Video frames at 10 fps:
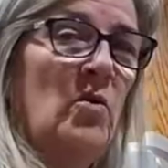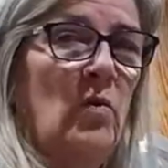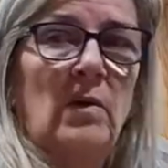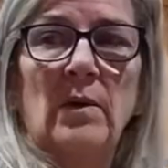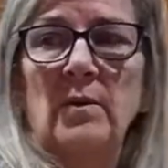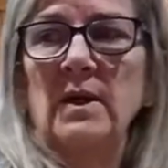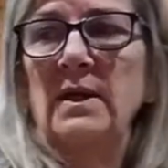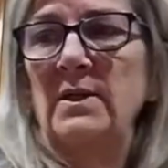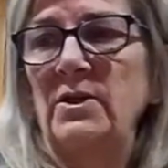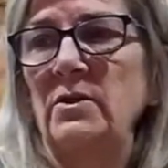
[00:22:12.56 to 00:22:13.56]
know what we were going
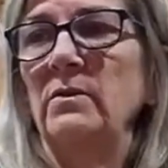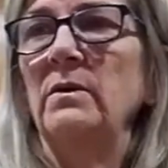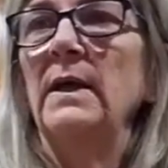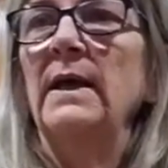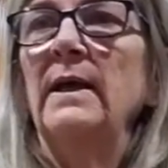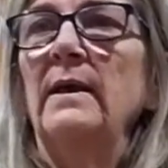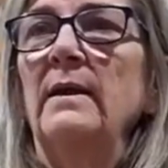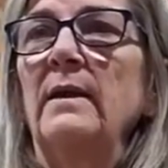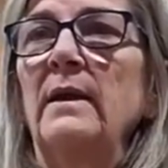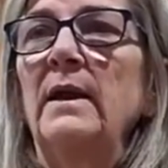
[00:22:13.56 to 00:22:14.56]
to do.
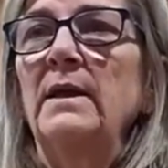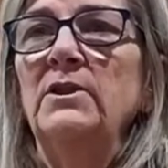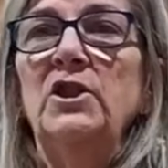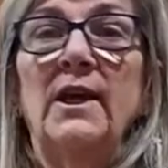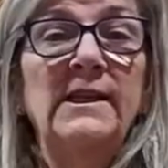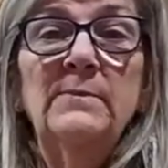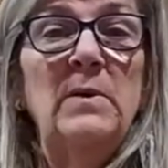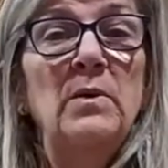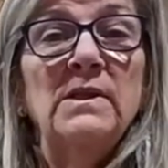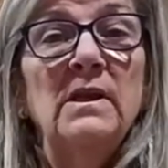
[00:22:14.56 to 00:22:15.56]
And she asked me
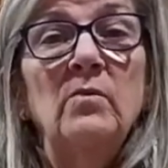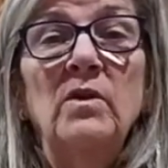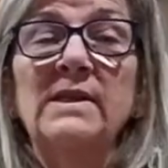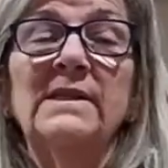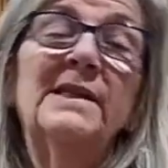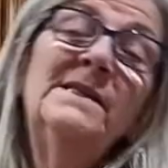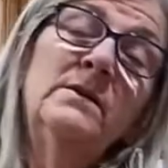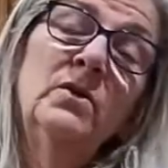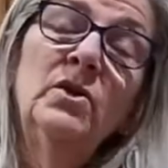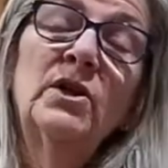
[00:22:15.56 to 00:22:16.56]
where something was, and I said,
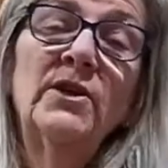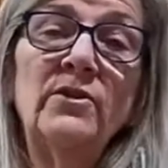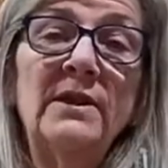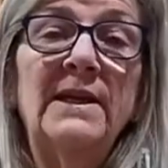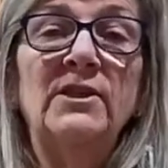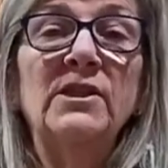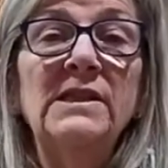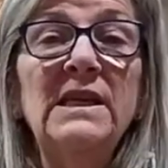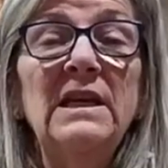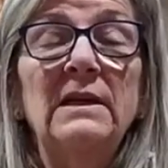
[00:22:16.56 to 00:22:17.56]
oh, look under the kitchen
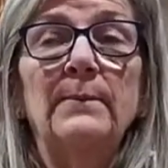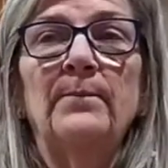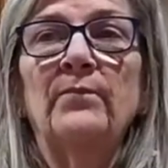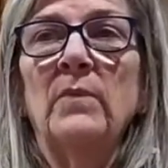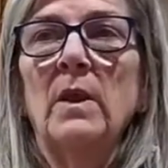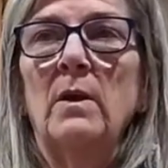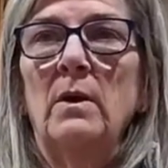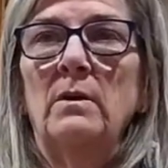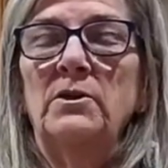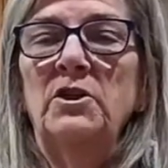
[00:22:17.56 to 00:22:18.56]
sink.
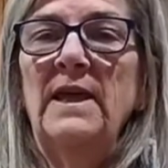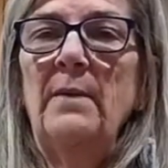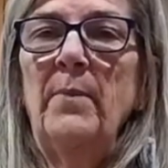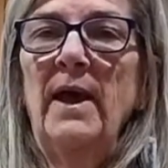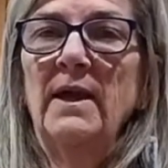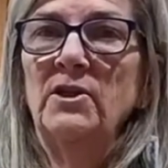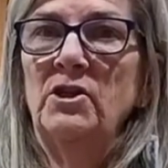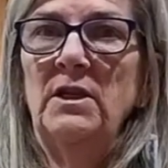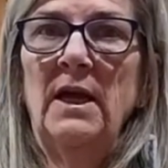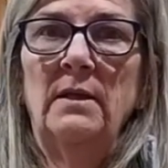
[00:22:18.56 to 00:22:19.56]
Well, she came back and
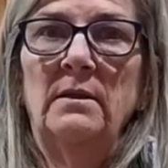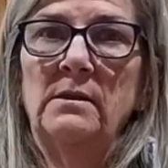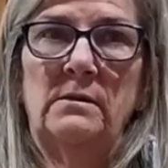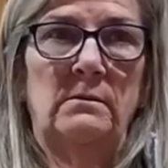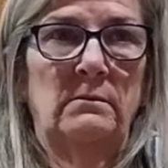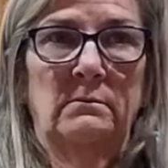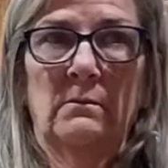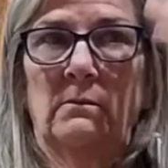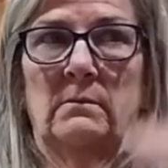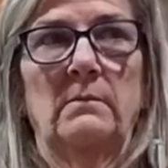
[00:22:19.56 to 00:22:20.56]
she had this
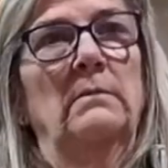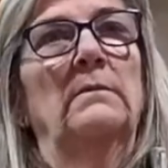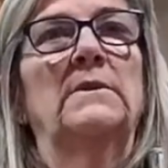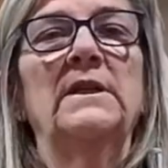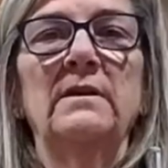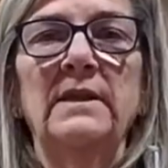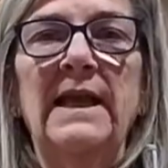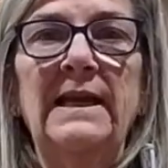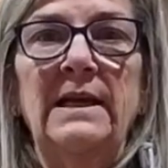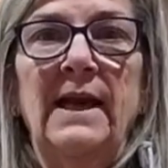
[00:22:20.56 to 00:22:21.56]
deer in the
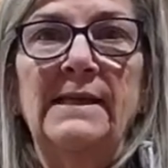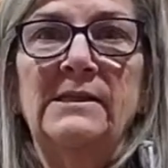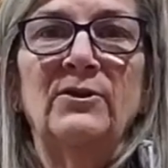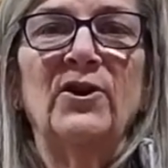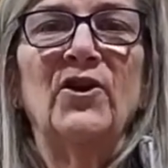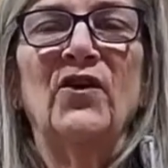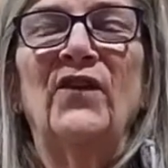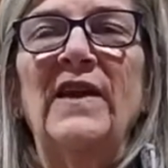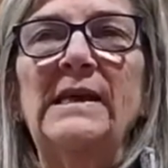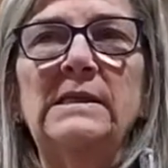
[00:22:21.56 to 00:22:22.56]
headlights look on her
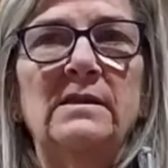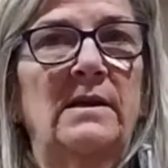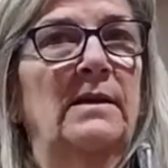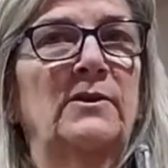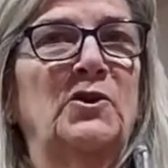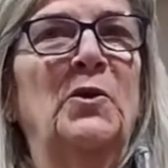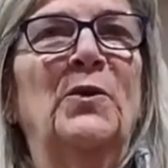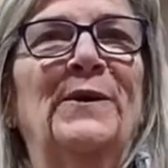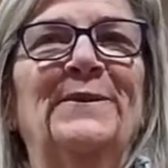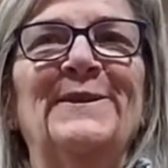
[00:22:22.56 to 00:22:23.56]
face, and I asked her
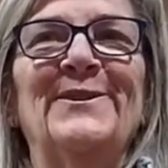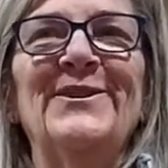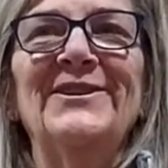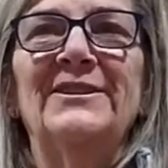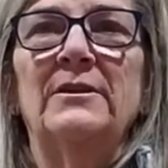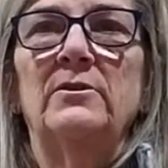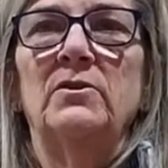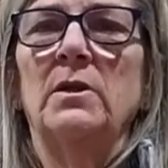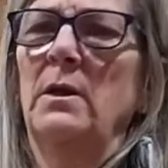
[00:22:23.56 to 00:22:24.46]
what was wrong, and she goes,